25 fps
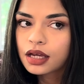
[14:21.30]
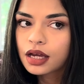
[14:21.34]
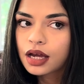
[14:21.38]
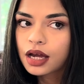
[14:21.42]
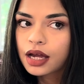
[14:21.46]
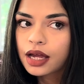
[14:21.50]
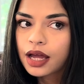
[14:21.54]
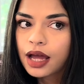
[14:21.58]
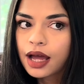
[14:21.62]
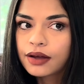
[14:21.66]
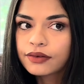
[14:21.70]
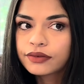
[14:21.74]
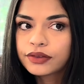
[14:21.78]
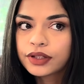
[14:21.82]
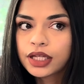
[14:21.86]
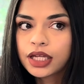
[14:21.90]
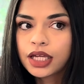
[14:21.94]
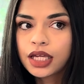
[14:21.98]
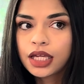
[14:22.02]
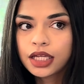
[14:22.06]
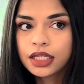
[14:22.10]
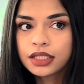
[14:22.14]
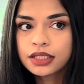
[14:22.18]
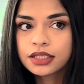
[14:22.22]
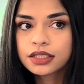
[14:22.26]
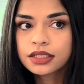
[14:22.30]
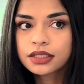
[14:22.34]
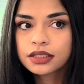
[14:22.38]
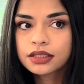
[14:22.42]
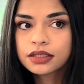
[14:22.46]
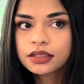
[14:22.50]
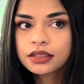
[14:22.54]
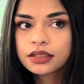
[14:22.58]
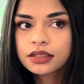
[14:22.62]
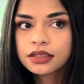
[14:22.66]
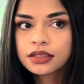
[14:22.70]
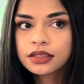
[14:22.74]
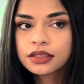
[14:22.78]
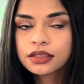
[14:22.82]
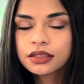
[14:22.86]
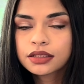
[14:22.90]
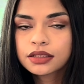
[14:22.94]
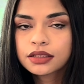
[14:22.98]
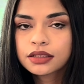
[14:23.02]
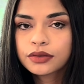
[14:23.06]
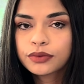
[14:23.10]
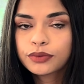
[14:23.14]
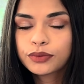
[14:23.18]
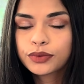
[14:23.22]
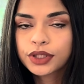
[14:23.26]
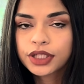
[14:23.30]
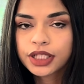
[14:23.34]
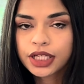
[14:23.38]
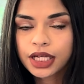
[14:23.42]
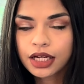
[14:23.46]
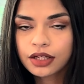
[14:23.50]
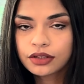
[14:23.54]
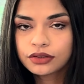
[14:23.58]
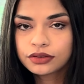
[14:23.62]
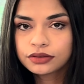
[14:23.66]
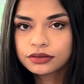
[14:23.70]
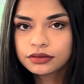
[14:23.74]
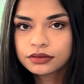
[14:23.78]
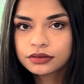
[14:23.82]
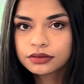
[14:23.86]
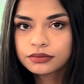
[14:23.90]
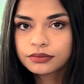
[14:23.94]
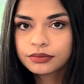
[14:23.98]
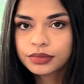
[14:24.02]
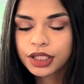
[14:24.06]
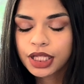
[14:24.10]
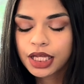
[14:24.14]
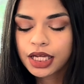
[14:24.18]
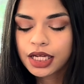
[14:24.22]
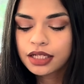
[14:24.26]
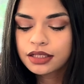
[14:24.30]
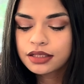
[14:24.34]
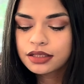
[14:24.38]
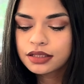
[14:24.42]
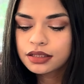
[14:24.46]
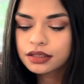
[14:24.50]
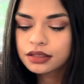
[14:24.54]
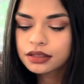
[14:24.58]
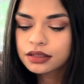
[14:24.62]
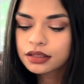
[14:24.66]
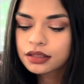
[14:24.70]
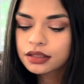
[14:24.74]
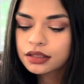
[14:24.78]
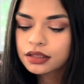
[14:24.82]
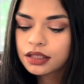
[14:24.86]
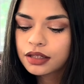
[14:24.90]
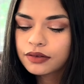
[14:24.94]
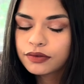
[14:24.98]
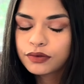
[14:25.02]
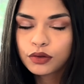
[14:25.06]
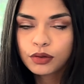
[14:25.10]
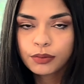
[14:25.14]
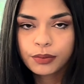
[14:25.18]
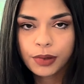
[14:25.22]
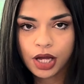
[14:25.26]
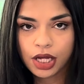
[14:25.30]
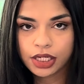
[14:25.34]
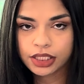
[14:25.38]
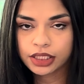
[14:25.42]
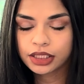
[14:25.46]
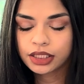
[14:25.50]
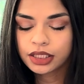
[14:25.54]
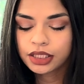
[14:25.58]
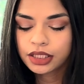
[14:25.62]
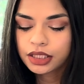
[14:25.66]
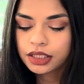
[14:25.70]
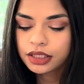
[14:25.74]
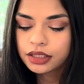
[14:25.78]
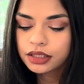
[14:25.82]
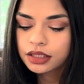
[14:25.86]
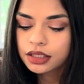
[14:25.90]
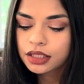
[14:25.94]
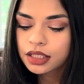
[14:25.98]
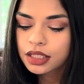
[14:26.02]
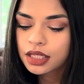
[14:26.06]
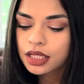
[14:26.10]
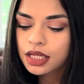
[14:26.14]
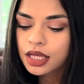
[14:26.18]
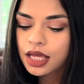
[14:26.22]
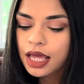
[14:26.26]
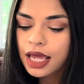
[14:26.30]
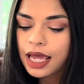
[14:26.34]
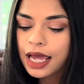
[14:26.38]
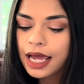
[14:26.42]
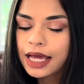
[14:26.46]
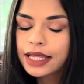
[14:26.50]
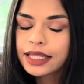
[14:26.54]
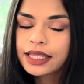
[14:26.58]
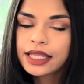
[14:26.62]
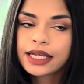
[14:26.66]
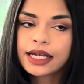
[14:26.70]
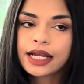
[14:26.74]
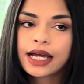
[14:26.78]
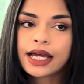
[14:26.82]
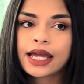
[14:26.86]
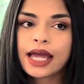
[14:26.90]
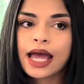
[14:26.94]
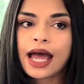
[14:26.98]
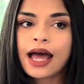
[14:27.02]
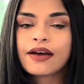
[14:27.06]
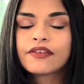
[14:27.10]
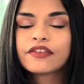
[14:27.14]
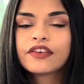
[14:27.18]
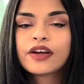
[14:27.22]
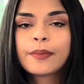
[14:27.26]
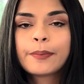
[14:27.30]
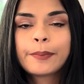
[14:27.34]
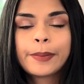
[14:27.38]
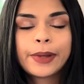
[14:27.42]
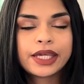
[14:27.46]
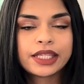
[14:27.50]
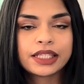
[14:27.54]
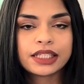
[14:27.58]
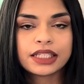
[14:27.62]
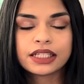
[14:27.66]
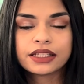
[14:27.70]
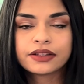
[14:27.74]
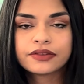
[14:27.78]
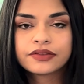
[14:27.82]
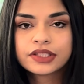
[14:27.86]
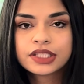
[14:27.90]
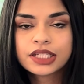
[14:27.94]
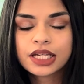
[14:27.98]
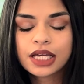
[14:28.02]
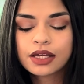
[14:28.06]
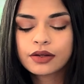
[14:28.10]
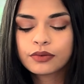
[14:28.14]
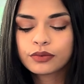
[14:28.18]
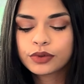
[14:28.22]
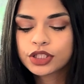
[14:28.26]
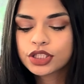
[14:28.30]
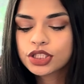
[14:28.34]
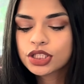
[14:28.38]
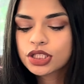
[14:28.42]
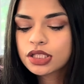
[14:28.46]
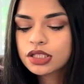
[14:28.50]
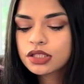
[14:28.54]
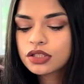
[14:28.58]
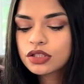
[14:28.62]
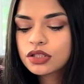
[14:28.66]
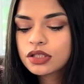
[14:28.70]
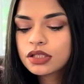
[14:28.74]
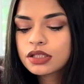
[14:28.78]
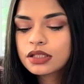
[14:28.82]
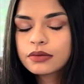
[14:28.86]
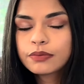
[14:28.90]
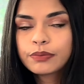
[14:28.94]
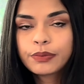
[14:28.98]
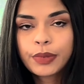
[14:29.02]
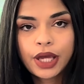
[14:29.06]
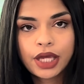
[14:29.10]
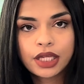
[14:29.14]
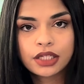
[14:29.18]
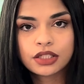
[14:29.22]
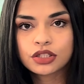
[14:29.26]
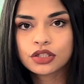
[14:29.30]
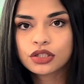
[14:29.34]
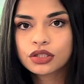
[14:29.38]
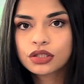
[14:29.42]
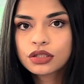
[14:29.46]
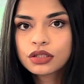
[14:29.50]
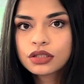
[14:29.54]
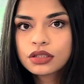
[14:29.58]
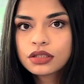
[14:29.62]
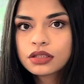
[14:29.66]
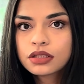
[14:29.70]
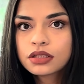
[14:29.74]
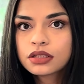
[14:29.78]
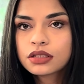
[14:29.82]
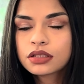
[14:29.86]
I have a HIIT workout planned, a full body HIIT, and then I have a main lift day, which is just bench,